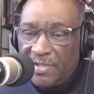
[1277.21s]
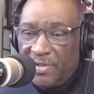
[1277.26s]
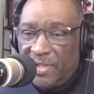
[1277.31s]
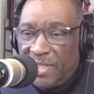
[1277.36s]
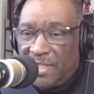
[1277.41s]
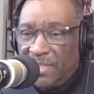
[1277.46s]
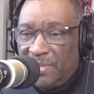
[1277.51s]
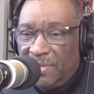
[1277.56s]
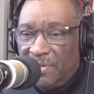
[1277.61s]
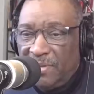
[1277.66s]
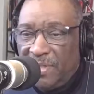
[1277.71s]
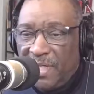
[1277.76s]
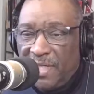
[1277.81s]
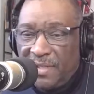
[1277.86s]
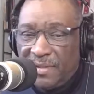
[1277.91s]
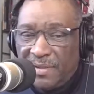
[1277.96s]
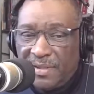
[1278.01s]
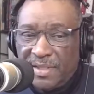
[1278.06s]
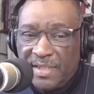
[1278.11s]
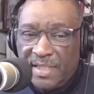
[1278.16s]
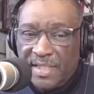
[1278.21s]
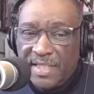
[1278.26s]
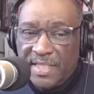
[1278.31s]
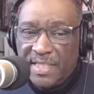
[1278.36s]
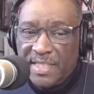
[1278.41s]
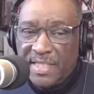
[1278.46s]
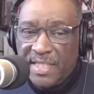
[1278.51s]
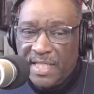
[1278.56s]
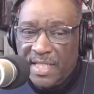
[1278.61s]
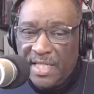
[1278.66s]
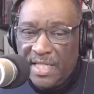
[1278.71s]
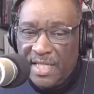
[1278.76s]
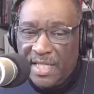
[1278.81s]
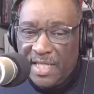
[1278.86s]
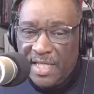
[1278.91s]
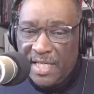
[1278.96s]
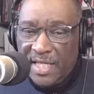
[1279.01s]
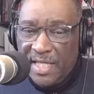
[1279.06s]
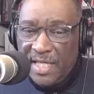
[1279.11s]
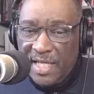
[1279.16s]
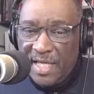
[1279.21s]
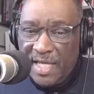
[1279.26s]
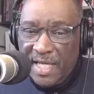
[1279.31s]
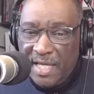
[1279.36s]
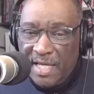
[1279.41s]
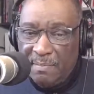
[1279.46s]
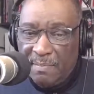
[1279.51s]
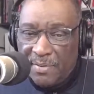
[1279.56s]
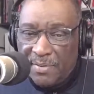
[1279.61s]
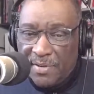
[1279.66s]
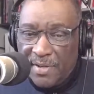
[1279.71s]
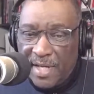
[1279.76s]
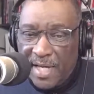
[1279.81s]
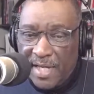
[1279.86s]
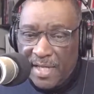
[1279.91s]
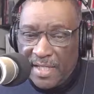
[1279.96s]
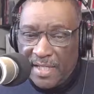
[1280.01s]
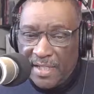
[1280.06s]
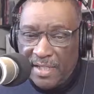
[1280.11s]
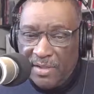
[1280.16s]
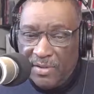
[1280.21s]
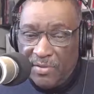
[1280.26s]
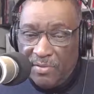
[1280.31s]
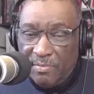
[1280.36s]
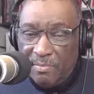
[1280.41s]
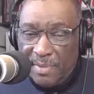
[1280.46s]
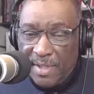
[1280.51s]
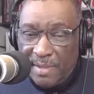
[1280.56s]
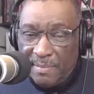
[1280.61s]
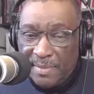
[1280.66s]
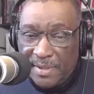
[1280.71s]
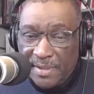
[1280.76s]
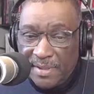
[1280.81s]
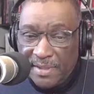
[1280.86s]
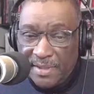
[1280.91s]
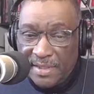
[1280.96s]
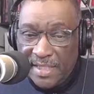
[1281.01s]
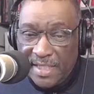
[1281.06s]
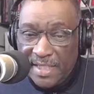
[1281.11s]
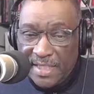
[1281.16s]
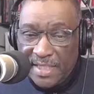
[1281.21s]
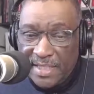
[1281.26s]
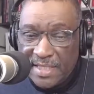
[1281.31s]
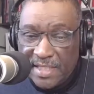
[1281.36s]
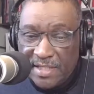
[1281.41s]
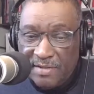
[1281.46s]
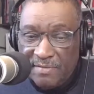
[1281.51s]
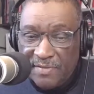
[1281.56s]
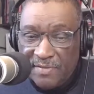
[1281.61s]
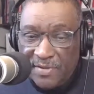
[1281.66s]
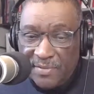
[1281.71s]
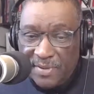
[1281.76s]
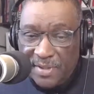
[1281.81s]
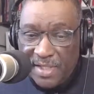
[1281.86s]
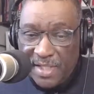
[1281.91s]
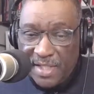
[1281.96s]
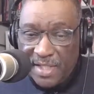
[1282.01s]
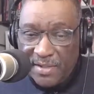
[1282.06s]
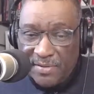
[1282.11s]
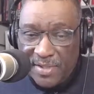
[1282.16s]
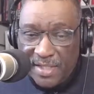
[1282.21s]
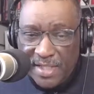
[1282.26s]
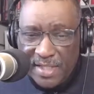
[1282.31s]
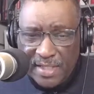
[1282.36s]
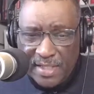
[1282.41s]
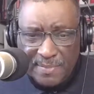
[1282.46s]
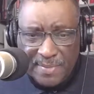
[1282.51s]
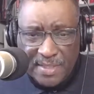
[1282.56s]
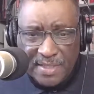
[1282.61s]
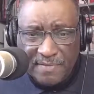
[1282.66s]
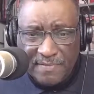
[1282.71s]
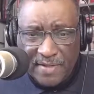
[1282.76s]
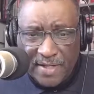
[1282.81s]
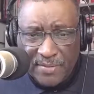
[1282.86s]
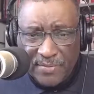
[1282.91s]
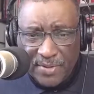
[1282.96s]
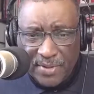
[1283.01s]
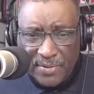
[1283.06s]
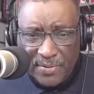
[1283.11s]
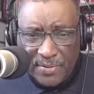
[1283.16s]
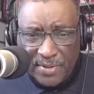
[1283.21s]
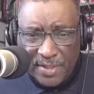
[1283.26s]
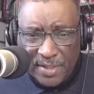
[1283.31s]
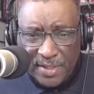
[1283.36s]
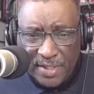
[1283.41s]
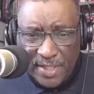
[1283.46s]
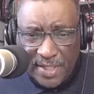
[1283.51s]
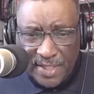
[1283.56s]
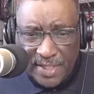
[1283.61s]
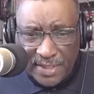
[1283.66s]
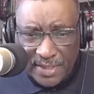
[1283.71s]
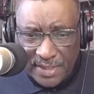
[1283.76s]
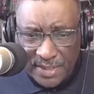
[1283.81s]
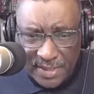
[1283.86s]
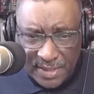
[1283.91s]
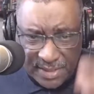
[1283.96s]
So let's do that. Let's see Barack Obama and his interview with Gayle King. Let me see if I recorded that.